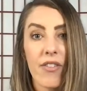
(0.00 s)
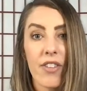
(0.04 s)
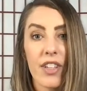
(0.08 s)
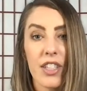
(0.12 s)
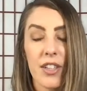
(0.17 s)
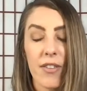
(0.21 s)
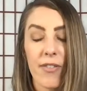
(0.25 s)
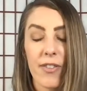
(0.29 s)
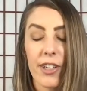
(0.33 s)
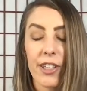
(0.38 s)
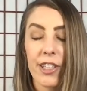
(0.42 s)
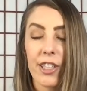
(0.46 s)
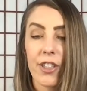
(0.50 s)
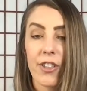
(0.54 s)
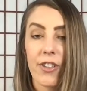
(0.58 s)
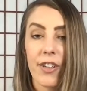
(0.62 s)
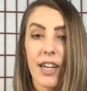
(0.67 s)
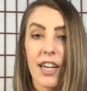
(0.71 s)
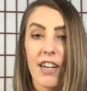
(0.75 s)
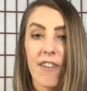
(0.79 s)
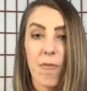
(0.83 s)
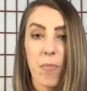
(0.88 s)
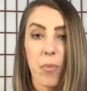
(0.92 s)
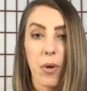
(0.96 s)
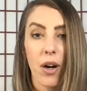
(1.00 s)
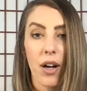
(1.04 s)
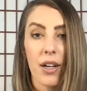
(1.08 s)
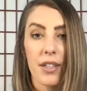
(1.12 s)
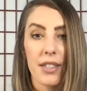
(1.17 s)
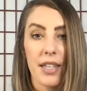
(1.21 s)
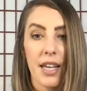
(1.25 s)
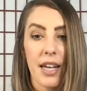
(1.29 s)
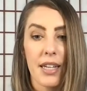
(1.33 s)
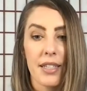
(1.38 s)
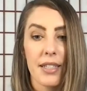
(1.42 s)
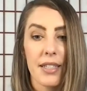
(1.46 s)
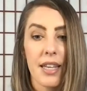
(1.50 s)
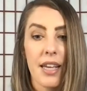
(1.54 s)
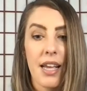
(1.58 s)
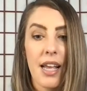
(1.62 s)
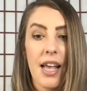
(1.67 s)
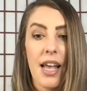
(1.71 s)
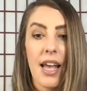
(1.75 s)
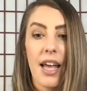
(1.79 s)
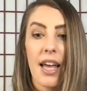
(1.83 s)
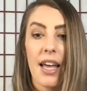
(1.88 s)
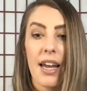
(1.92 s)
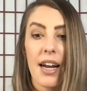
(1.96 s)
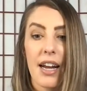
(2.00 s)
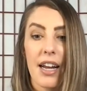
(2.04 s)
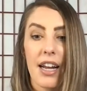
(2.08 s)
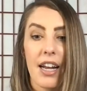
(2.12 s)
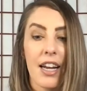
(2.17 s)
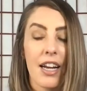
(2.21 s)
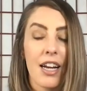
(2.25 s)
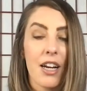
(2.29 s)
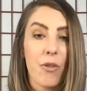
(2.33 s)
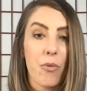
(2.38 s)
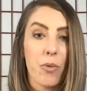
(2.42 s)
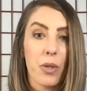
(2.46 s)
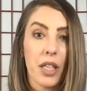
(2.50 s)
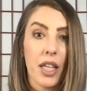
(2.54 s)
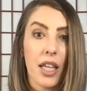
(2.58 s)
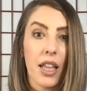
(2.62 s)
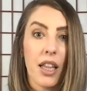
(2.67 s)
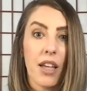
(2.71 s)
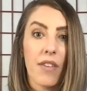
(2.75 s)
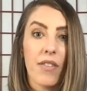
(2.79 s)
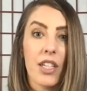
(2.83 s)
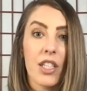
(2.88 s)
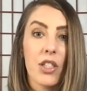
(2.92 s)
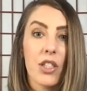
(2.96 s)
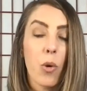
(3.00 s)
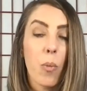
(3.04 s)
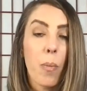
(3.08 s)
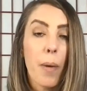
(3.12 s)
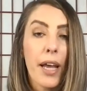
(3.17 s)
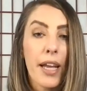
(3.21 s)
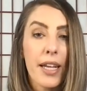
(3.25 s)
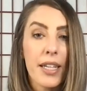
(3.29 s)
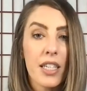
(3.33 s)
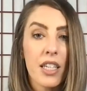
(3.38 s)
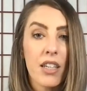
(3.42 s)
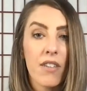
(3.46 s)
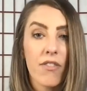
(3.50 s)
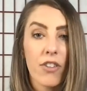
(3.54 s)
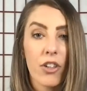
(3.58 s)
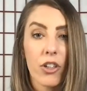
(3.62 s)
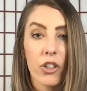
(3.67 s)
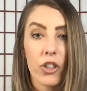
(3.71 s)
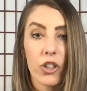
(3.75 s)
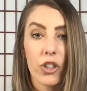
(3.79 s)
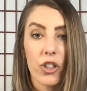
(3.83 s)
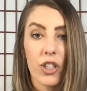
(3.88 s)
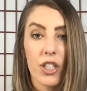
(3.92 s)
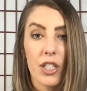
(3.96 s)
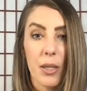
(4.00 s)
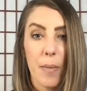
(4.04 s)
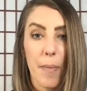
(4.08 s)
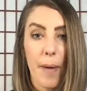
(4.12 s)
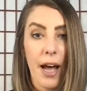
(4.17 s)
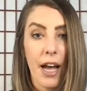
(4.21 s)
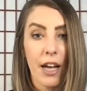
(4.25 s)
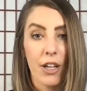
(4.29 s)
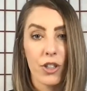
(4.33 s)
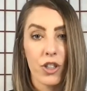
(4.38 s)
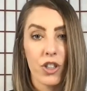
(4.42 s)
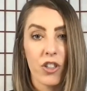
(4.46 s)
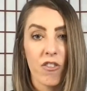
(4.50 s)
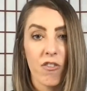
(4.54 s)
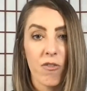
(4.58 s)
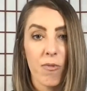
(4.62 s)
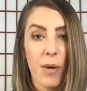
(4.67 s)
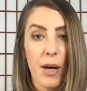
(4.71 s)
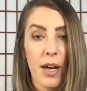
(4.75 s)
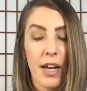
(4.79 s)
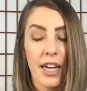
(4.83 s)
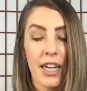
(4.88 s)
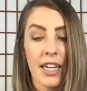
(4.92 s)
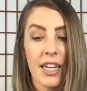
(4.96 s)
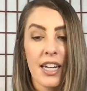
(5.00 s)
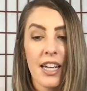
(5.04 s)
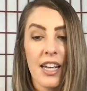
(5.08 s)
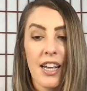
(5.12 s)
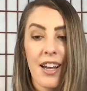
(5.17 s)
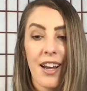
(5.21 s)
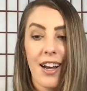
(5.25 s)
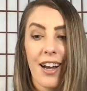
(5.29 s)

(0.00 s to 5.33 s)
It's a very creative process, and I really love it. So painting furniture is a passion of mine.